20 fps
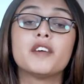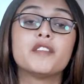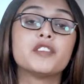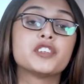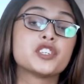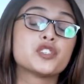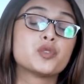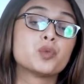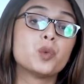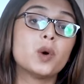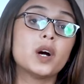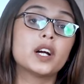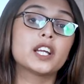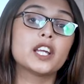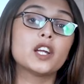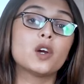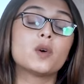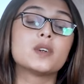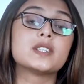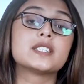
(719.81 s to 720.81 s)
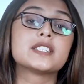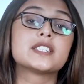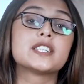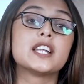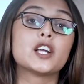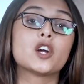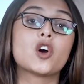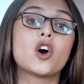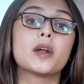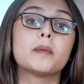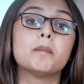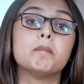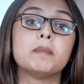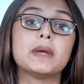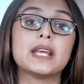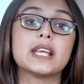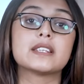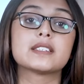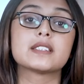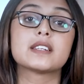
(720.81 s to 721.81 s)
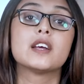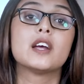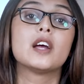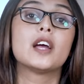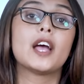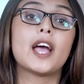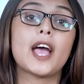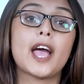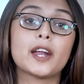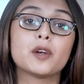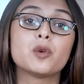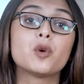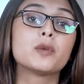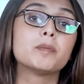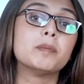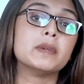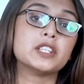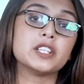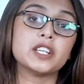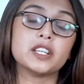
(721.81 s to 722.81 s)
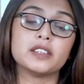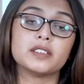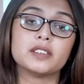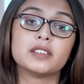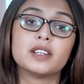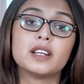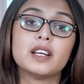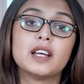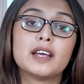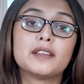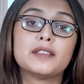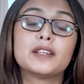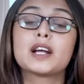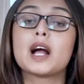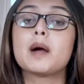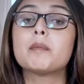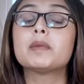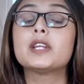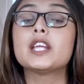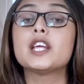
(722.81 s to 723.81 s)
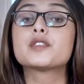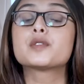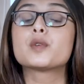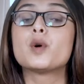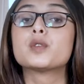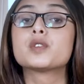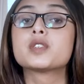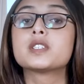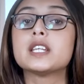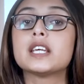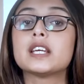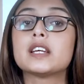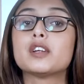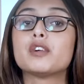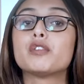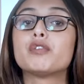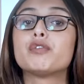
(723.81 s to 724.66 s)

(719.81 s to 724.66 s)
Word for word: which is working on silicon based anode material. The company has also taken a